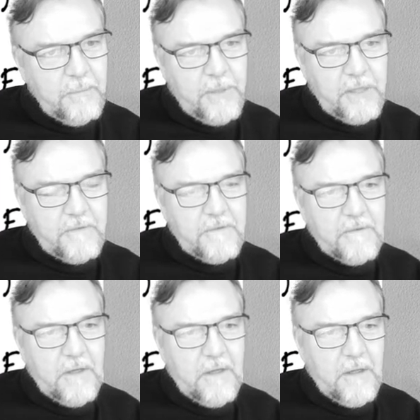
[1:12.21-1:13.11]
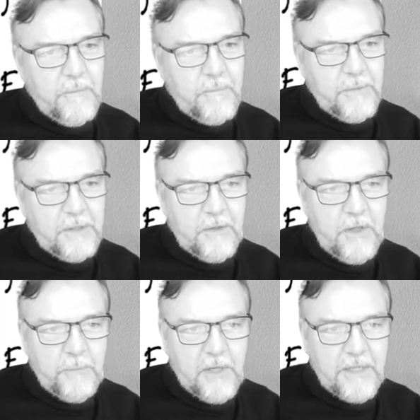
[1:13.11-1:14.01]
But we are
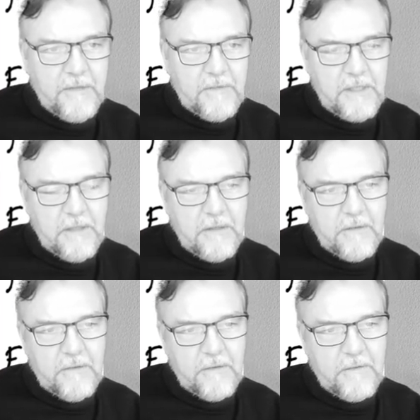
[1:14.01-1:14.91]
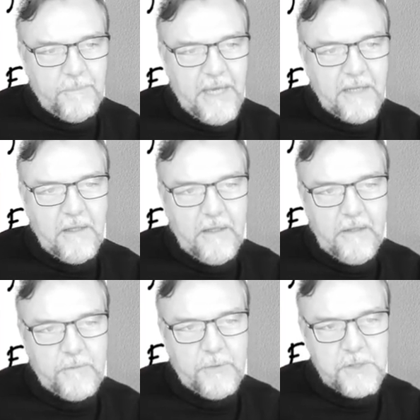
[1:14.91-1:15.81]
not modeling the back
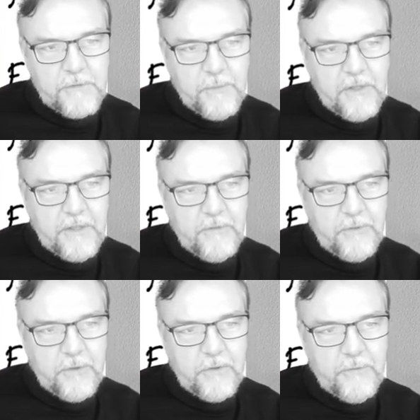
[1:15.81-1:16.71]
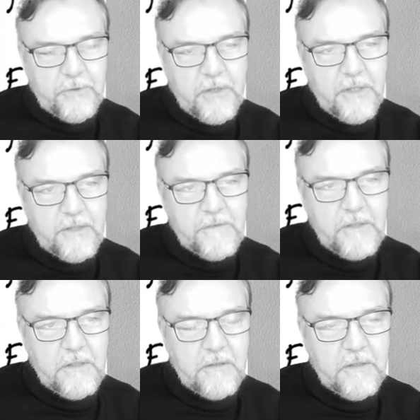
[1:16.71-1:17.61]
legs. We're just modeling the front legs
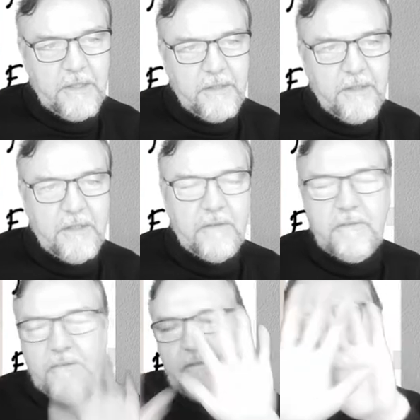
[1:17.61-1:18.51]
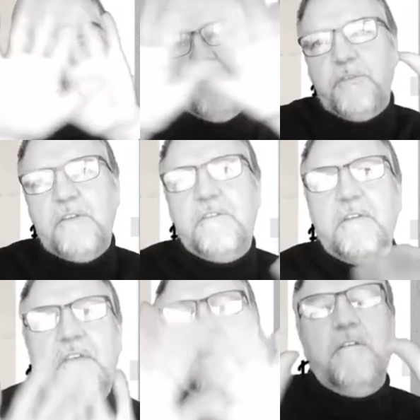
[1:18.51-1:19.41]
here, and think of this
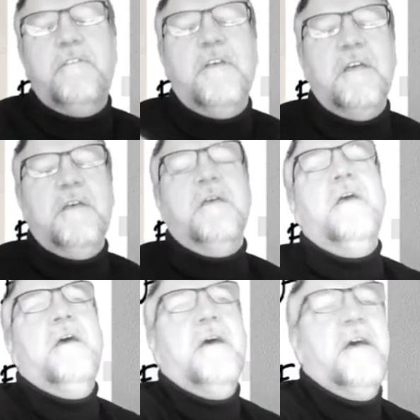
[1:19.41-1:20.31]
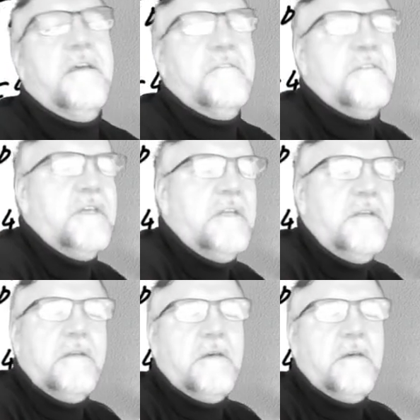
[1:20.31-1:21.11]
entire thing as in